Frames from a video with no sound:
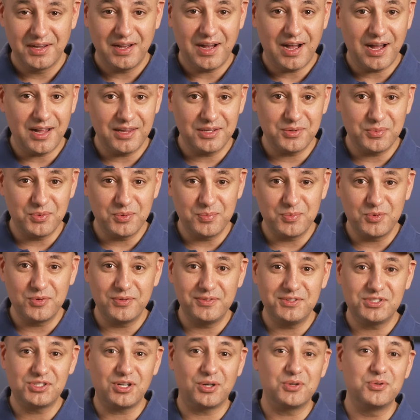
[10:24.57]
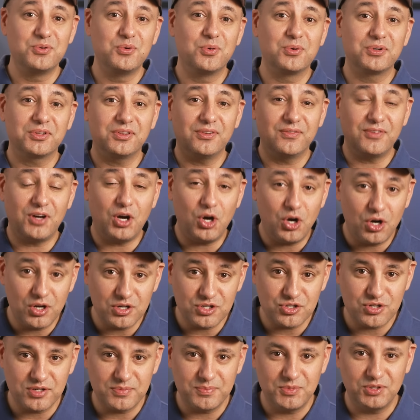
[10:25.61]
Hollywood movies are north of a
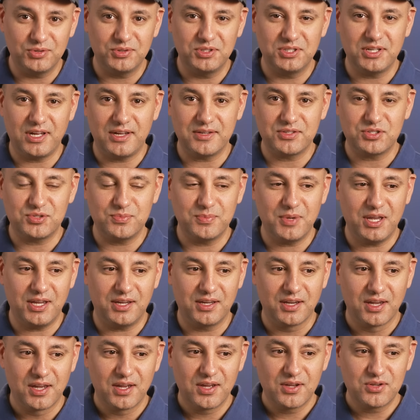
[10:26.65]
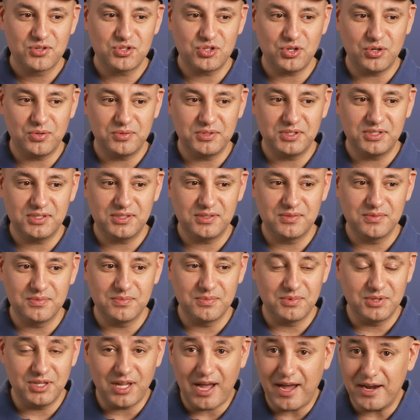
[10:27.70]
hundred million dollars to make. So
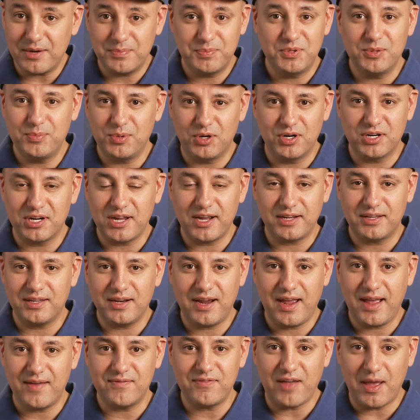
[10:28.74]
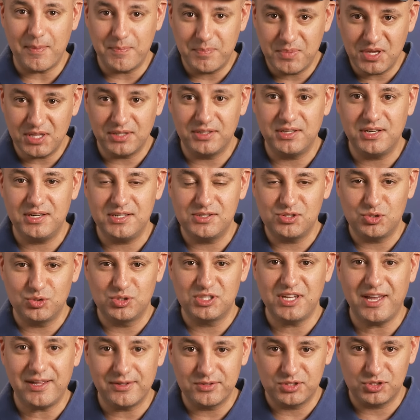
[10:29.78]
a lot of people are not going to have ability to
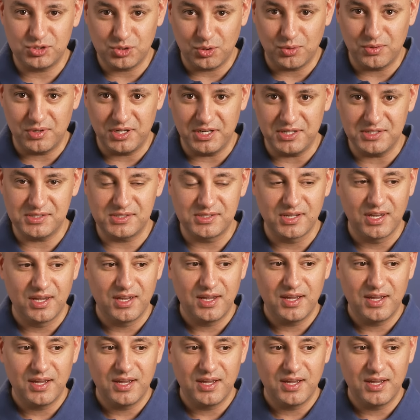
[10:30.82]
tell stories.